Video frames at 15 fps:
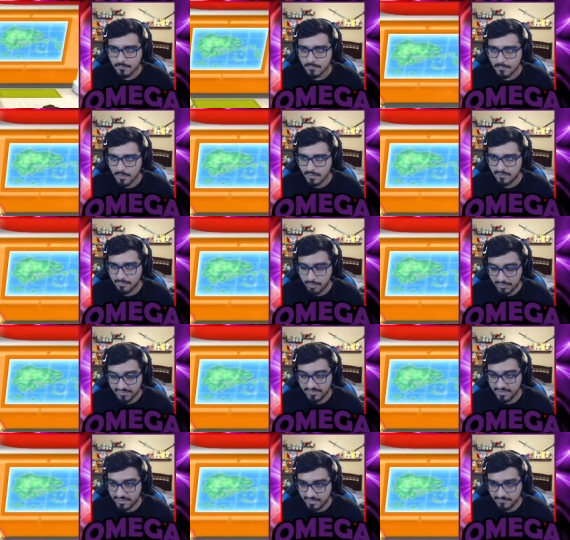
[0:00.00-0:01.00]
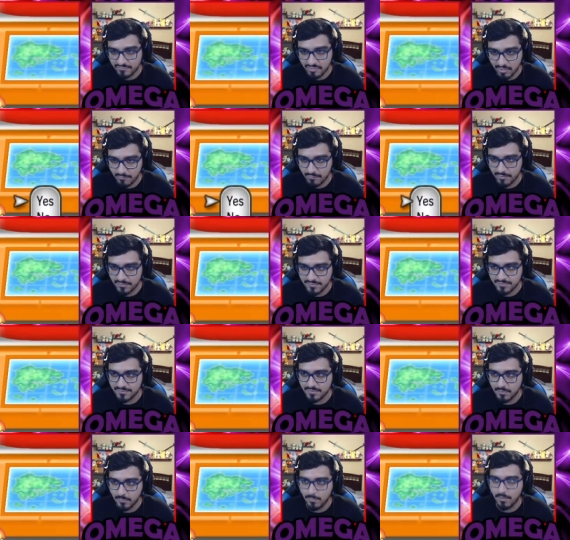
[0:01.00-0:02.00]
Unsurprisingly enough, Trevor is
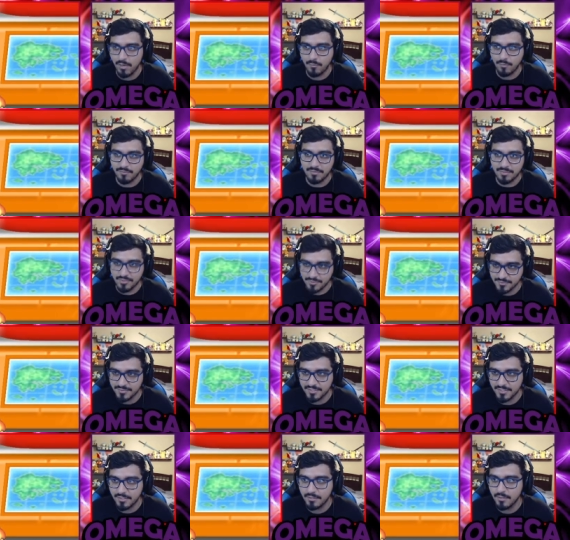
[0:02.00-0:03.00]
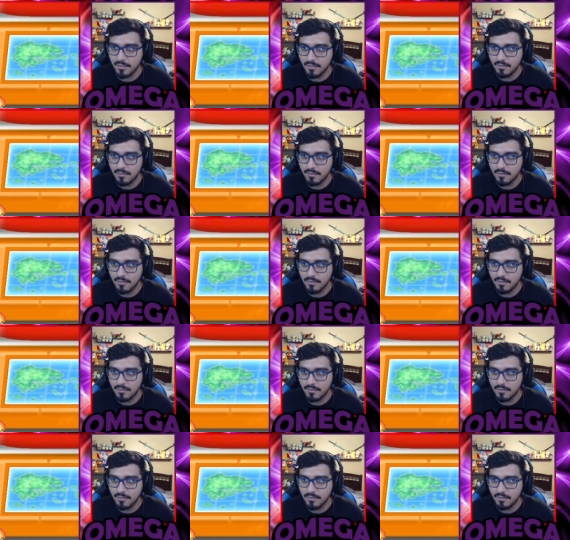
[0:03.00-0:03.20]
the one we've been using